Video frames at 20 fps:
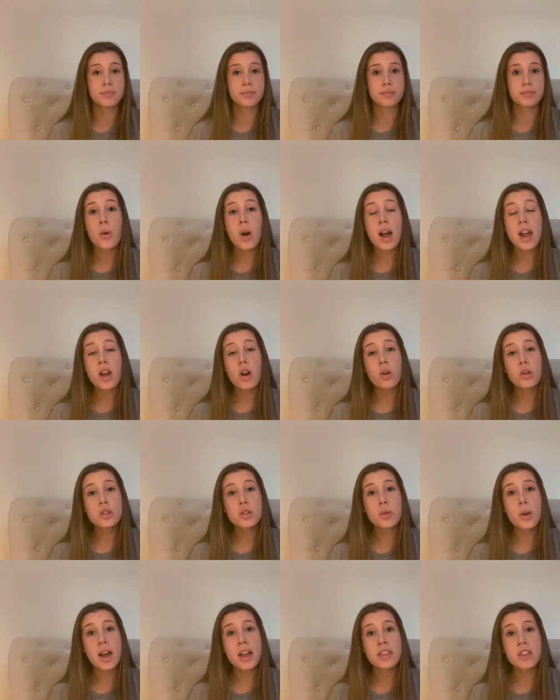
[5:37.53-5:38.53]
So I also
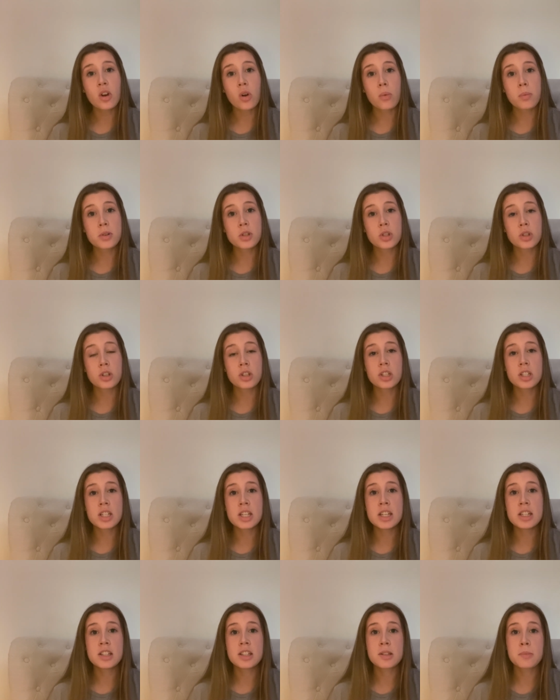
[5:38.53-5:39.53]
had the
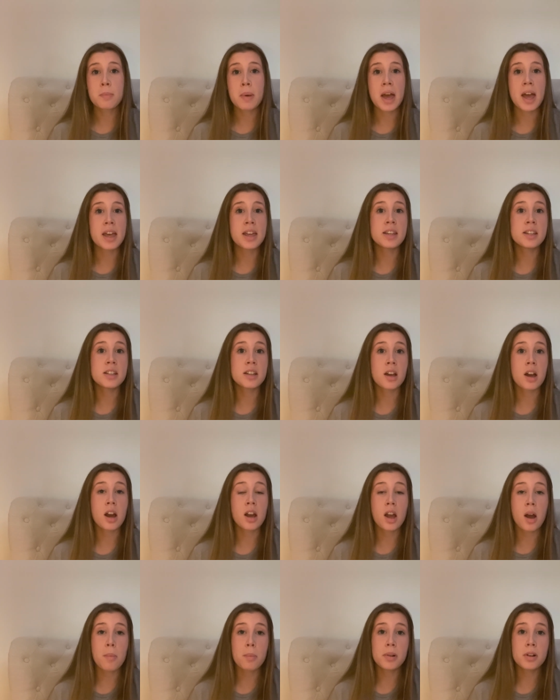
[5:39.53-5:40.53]
opportunity to spend a
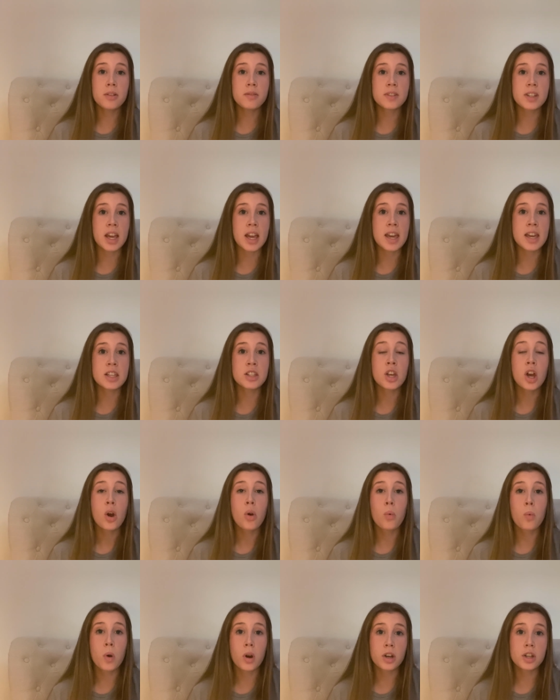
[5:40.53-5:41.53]
couple of days
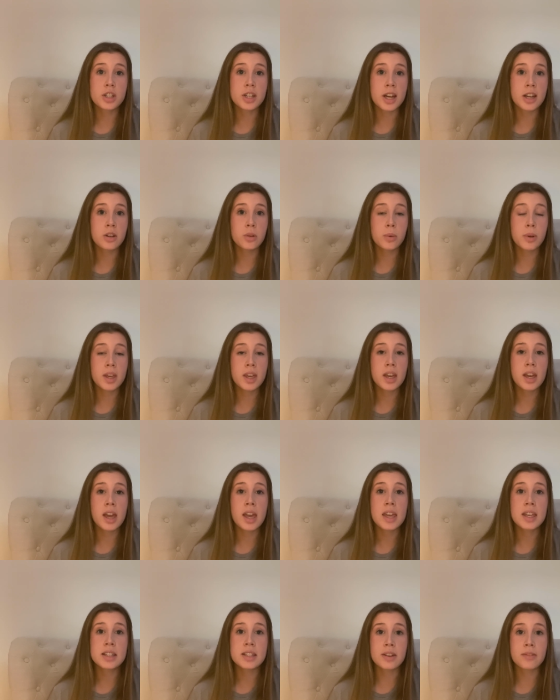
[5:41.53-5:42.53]
work shadowing
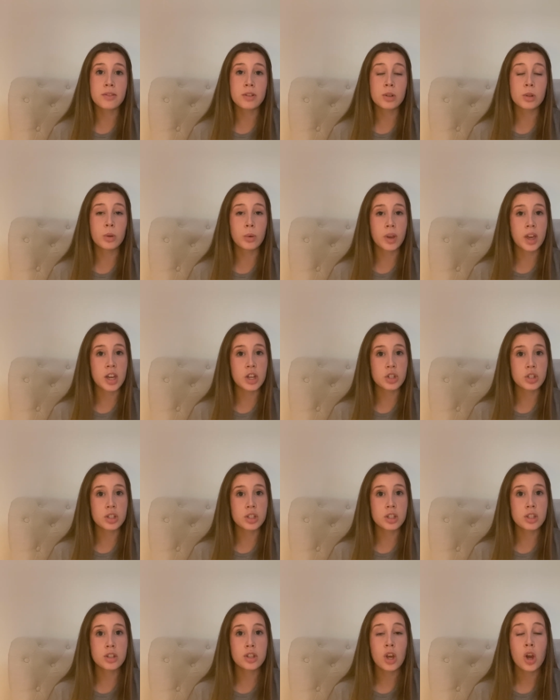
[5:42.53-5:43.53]
in different
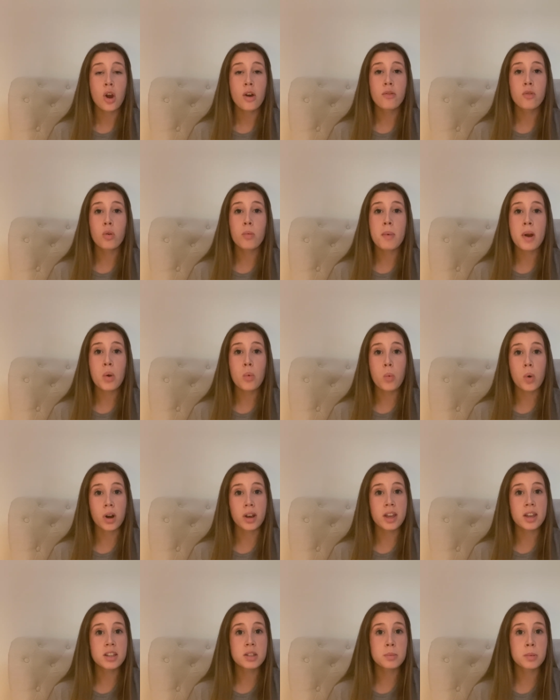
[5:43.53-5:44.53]
locations for my work
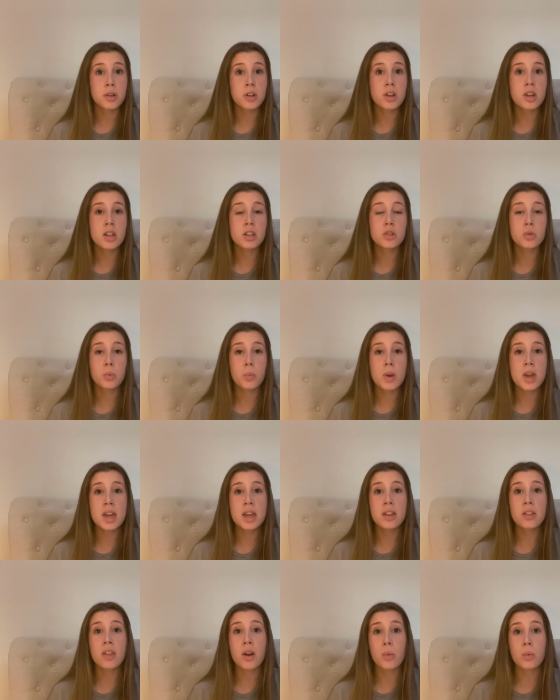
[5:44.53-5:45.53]
experience
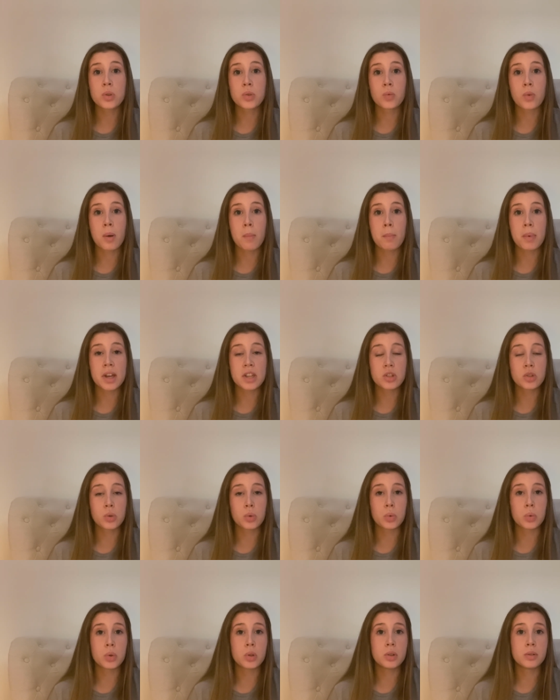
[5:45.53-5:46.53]
week that was run by
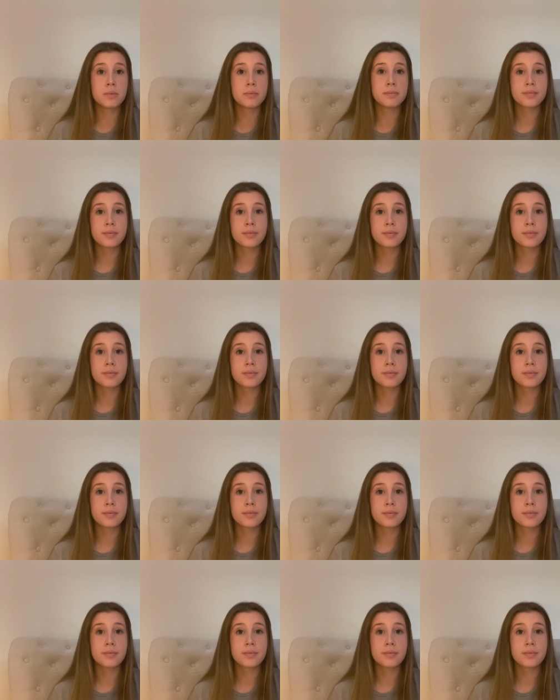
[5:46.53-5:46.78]
school.